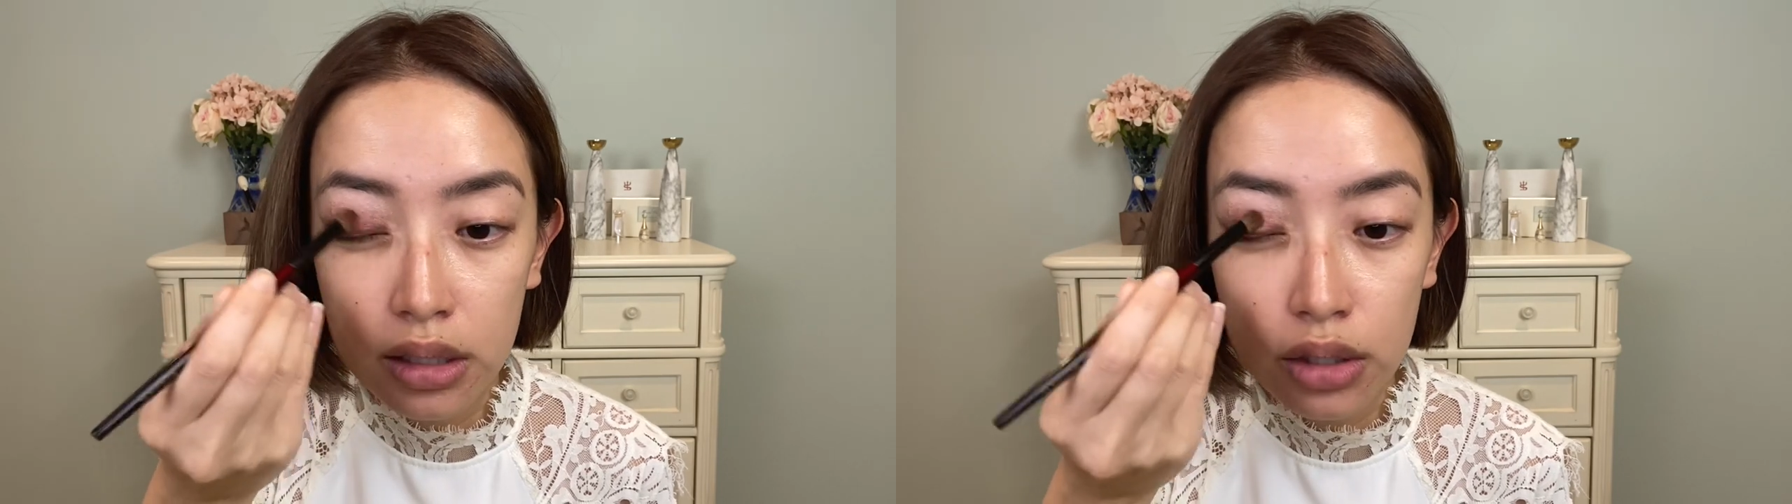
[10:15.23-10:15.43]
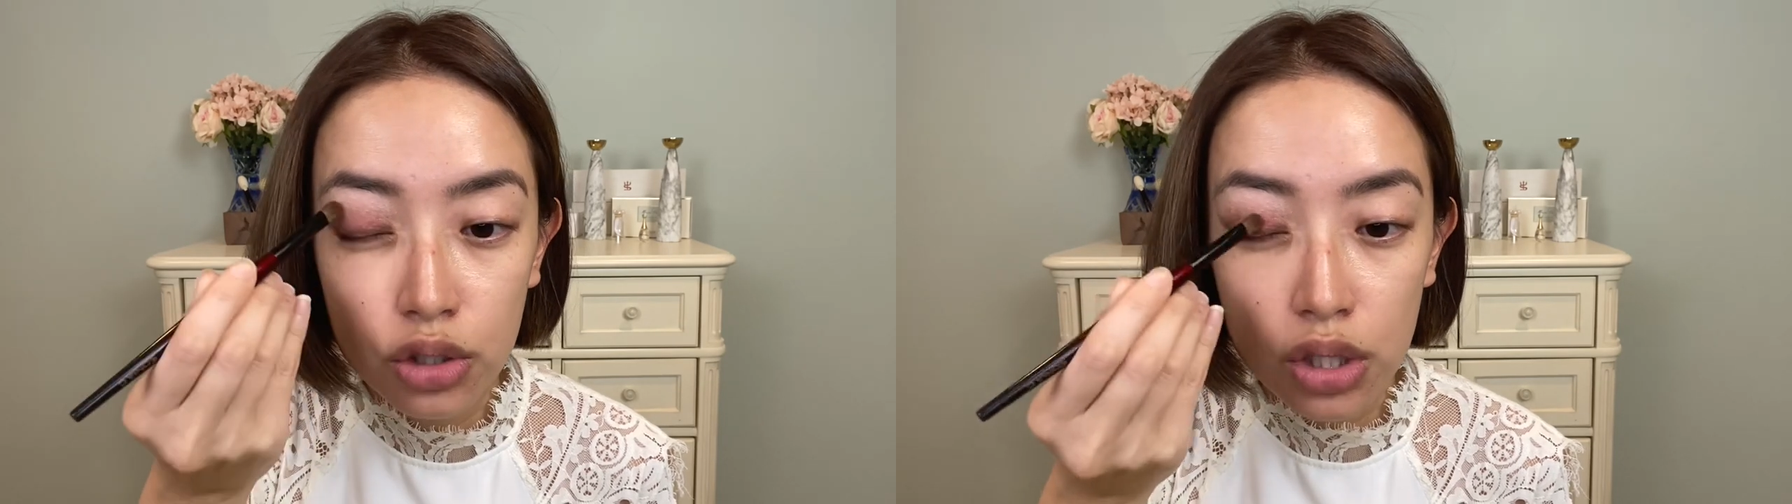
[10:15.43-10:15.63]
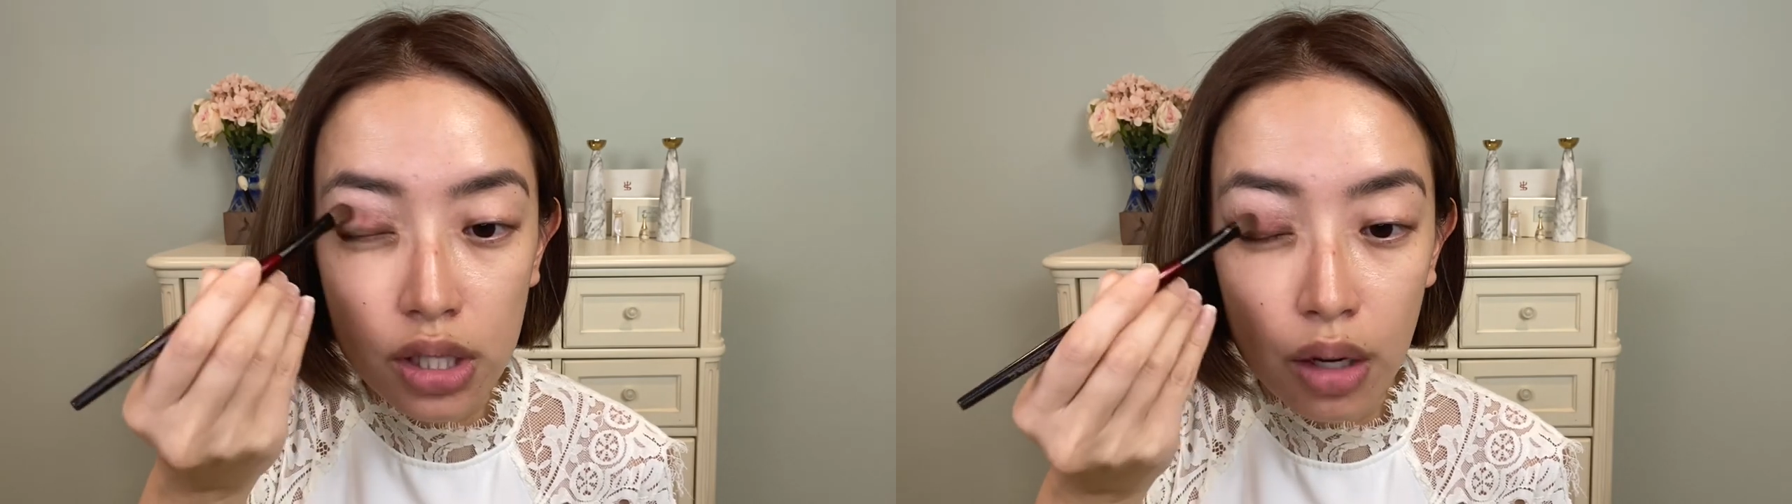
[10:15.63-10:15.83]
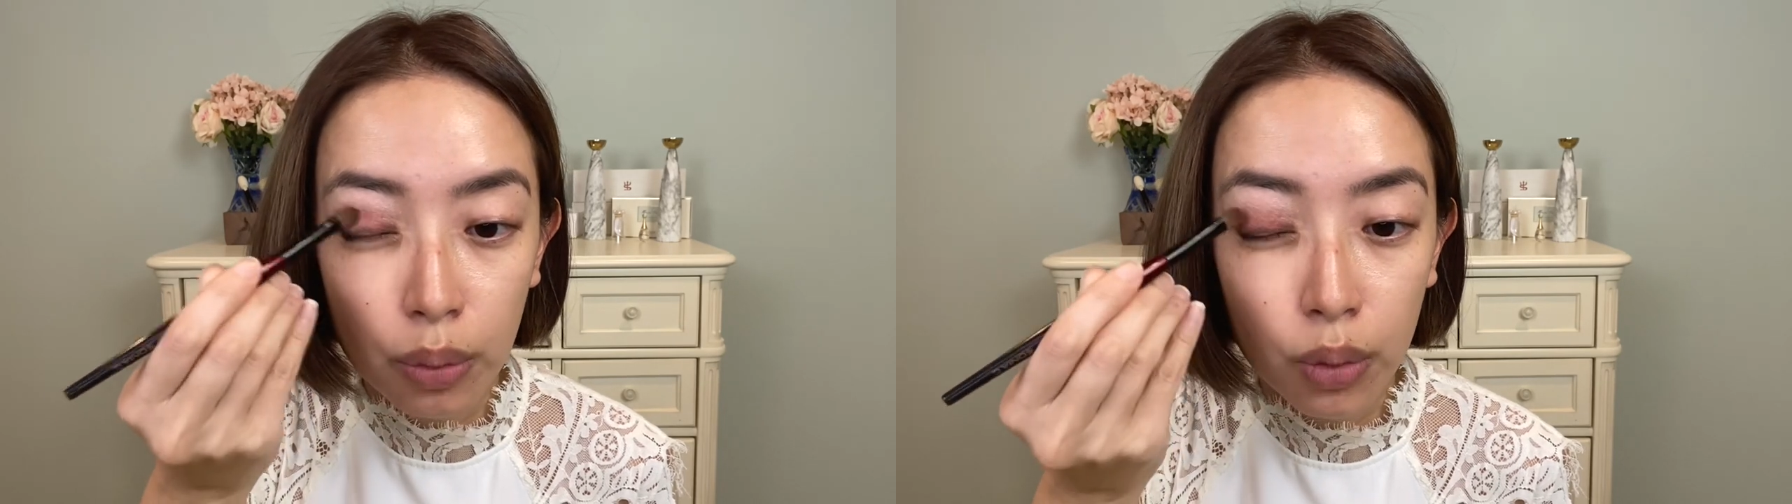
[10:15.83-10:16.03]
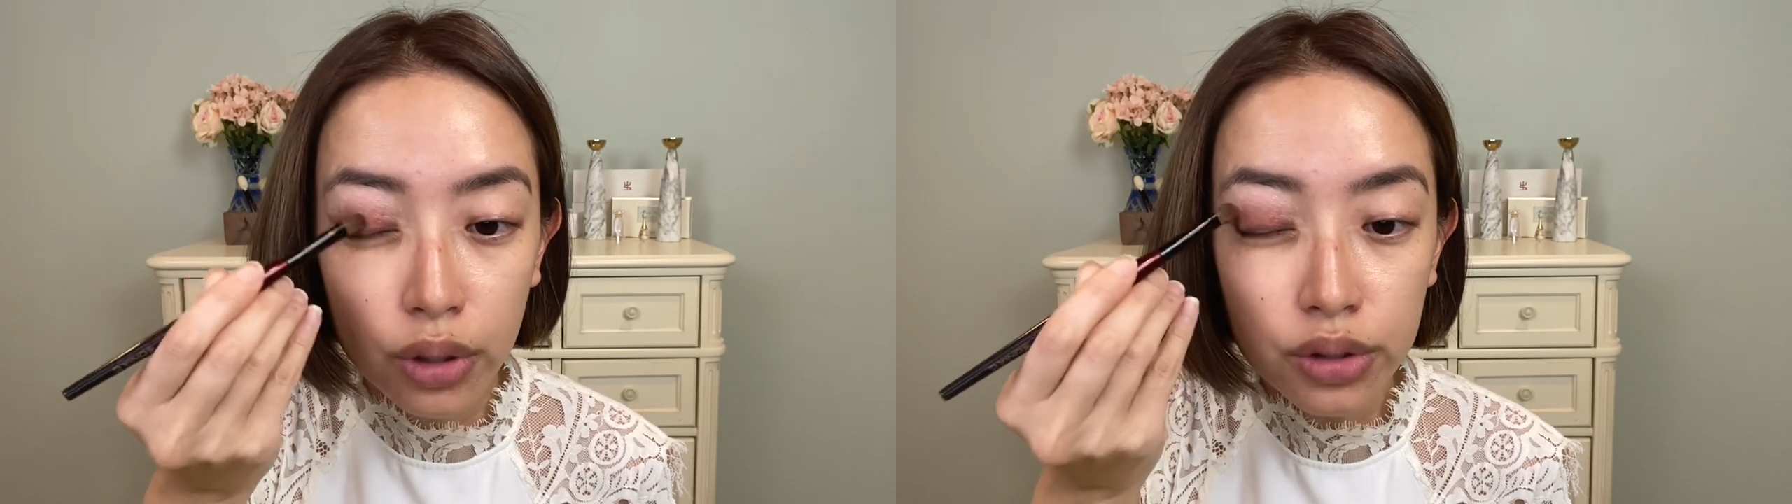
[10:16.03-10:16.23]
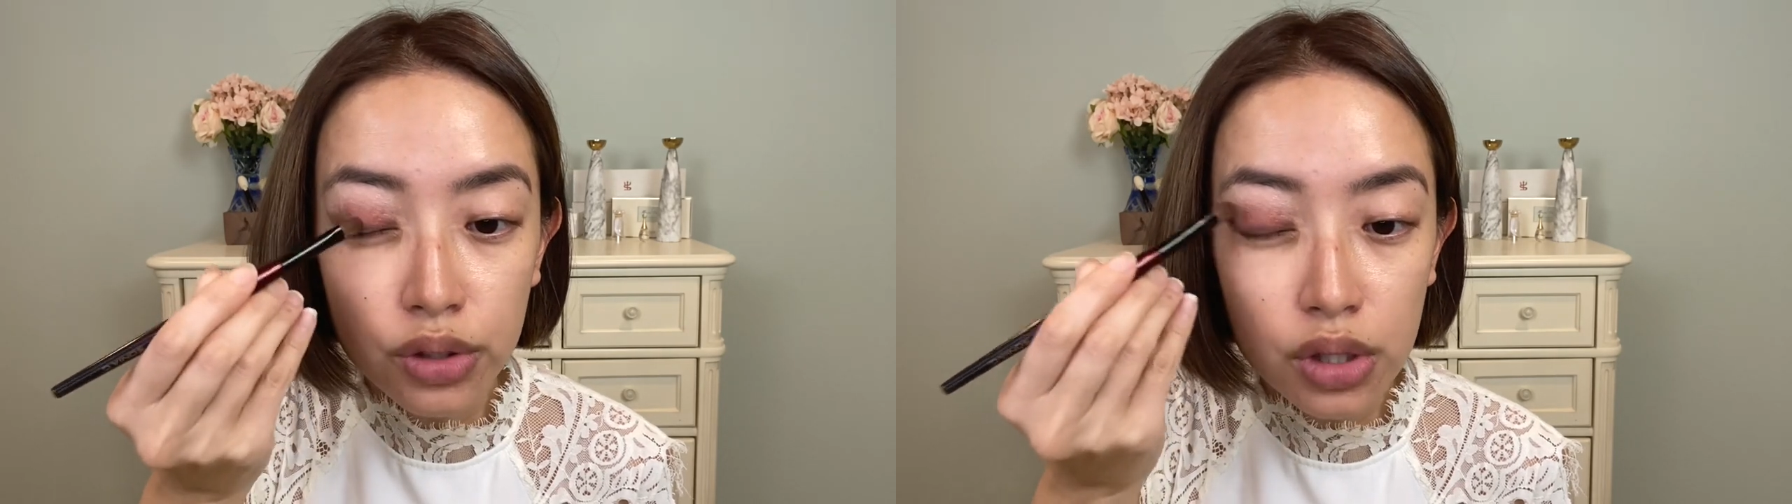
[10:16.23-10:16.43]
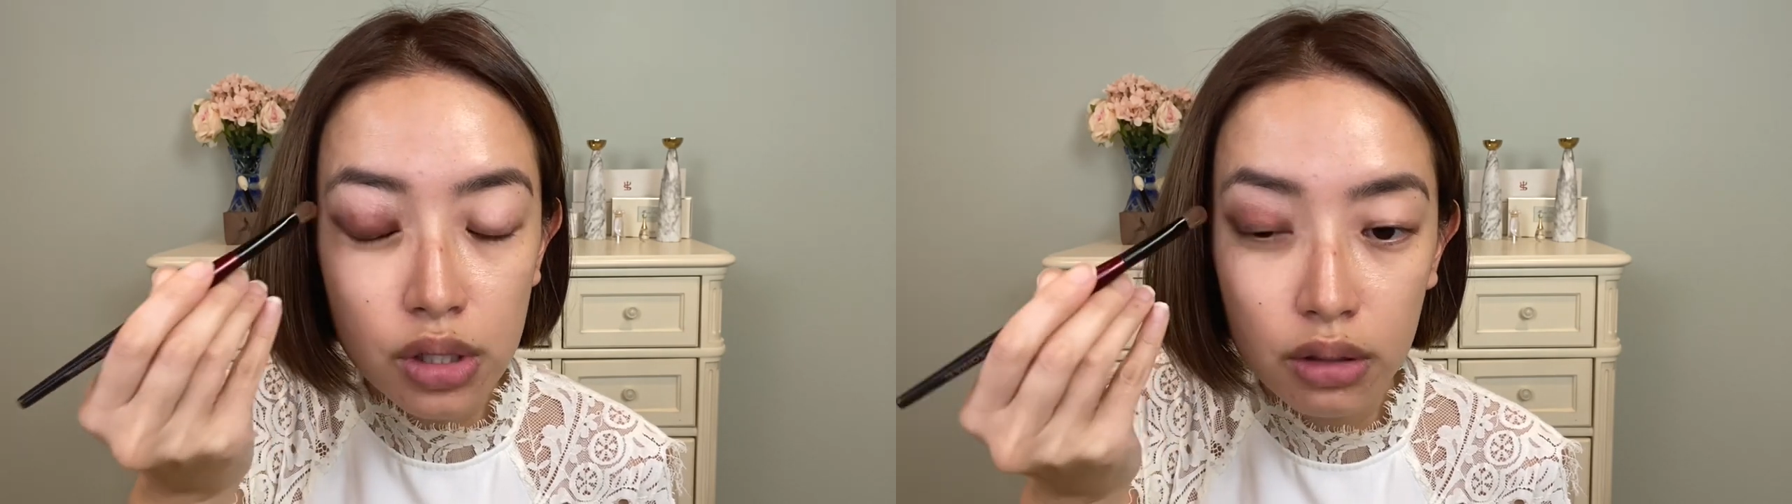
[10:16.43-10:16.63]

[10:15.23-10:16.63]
just upwards.